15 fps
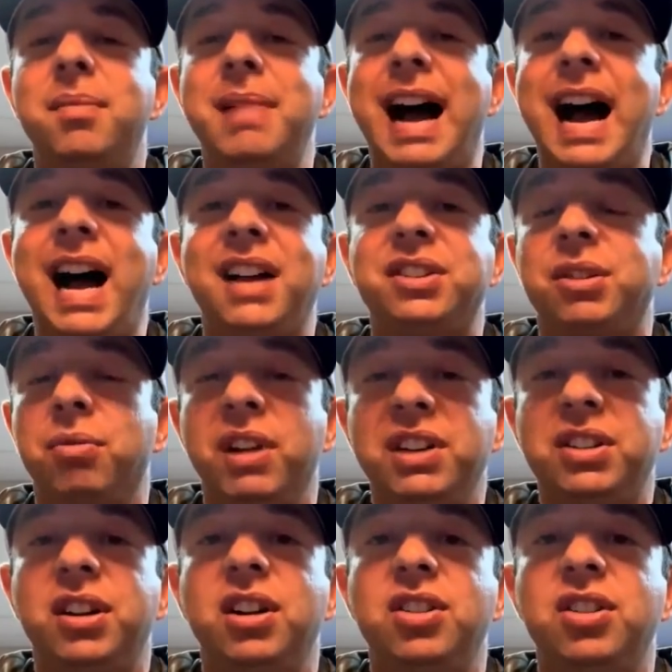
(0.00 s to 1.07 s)
ask
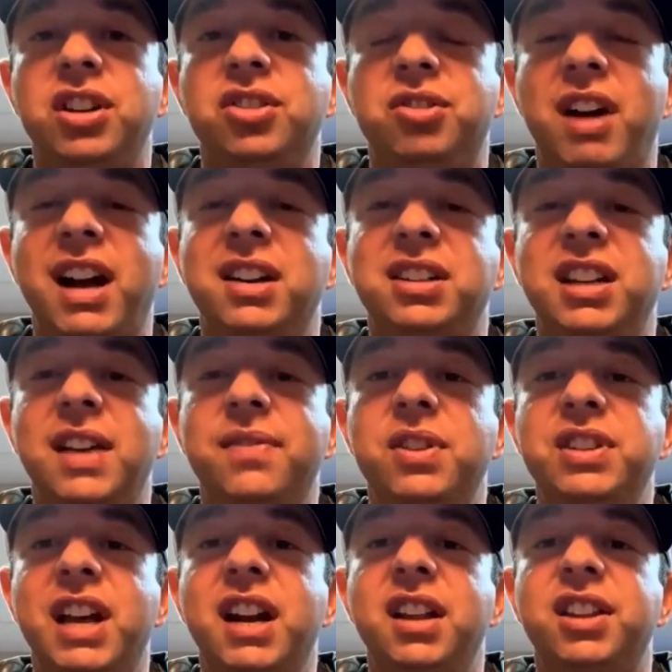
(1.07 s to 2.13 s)
research, and try to see if there's
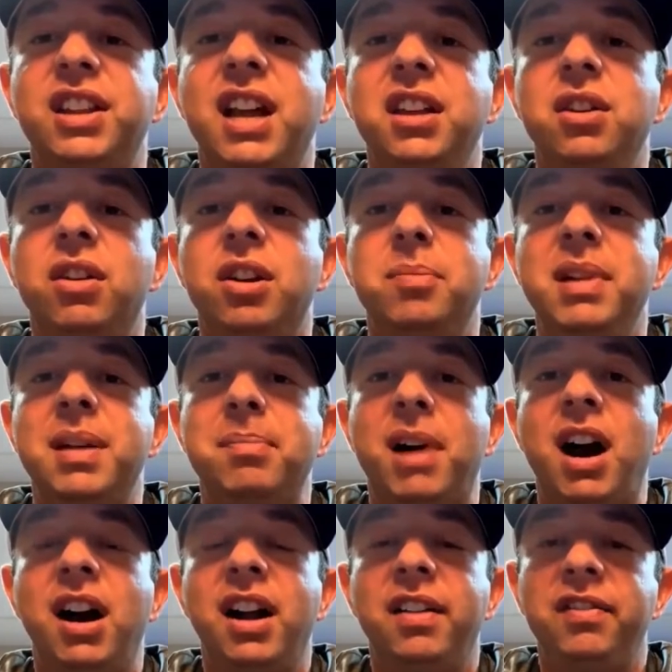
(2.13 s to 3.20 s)
anything that you could be a
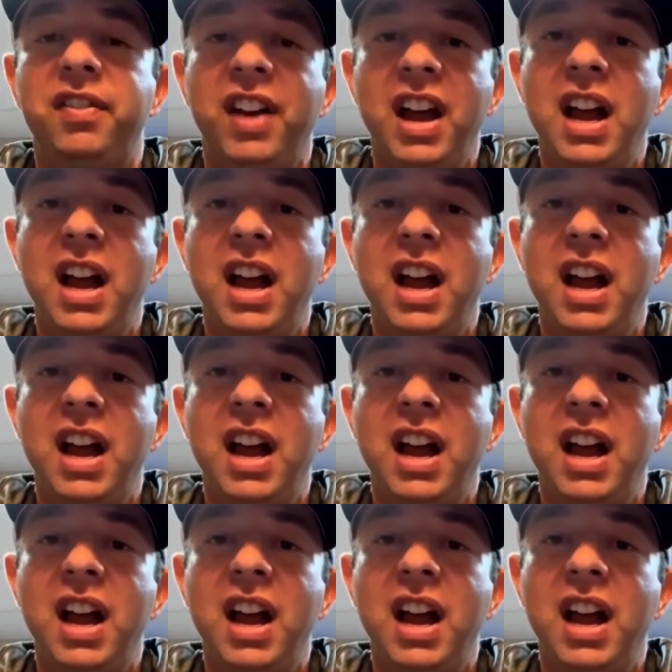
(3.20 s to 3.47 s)
part of,